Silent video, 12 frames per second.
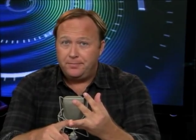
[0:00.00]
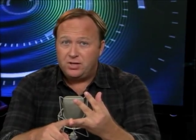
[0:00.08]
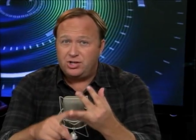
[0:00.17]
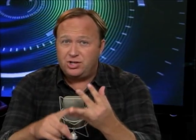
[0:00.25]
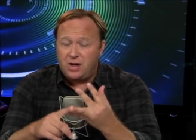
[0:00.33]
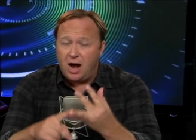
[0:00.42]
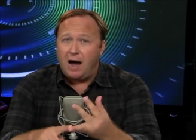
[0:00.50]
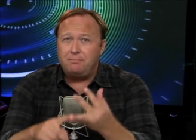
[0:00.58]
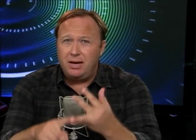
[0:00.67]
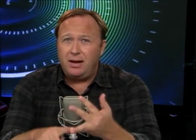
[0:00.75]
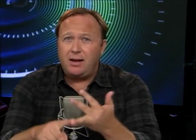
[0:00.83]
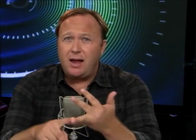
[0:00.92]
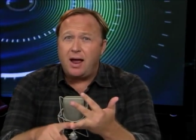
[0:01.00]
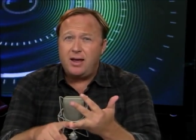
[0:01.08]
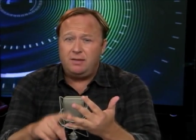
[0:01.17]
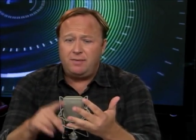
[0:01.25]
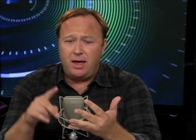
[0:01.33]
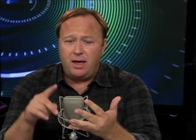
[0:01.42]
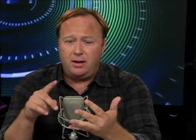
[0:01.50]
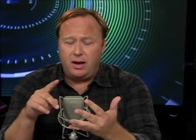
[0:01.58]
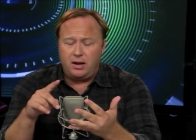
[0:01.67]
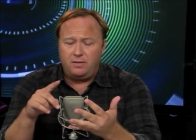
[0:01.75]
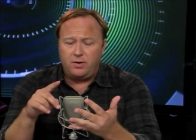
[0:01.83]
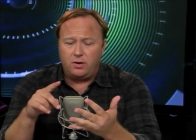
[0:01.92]
Stop being naive. And
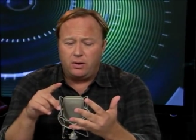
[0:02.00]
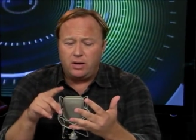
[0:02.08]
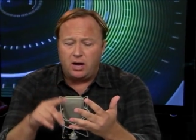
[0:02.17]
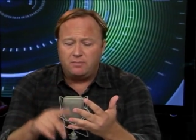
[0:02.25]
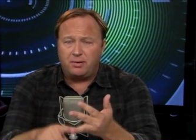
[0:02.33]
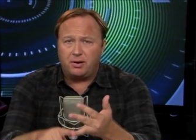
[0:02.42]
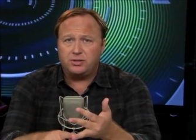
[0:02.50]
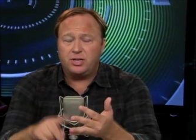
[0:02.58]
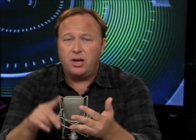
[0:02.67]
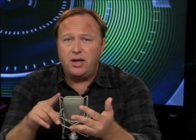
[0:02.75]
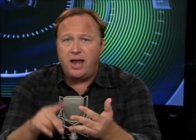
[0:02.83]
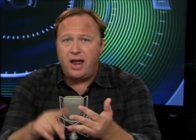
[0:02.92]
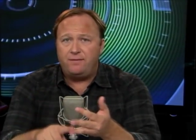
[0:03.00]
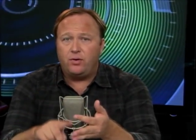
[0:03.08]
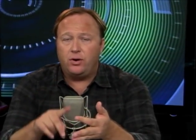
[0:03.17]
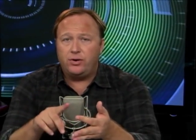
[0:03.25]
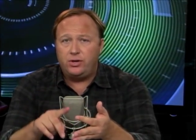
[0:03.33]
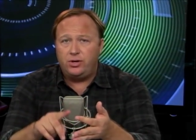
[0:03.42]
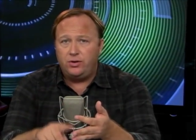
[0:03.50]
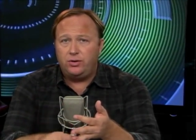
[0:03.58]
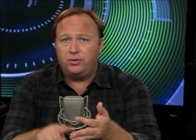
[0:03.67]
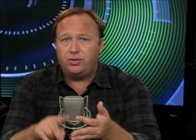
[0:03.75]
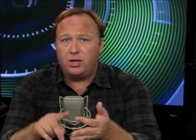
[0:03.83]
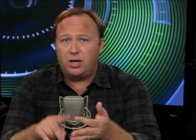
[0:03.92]
if you're a young person, never
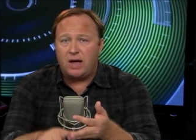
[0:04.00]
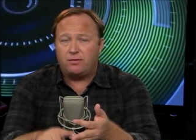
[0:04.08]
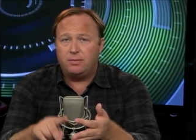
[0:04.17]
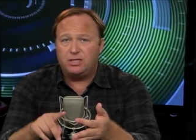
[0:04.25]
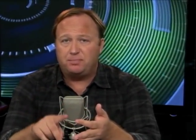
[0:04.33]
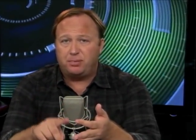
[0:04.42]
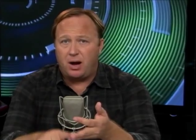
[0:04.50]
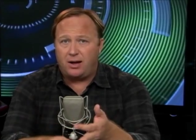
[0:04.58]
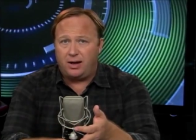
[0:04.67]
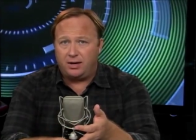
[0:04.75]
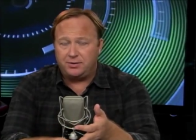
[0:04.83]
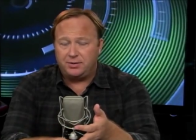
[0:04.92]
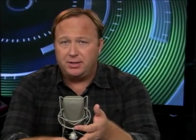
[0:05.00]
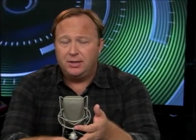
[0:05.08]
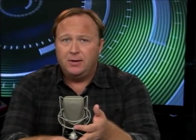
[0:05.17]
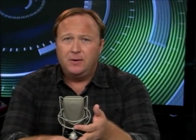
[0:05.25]
use the government's products.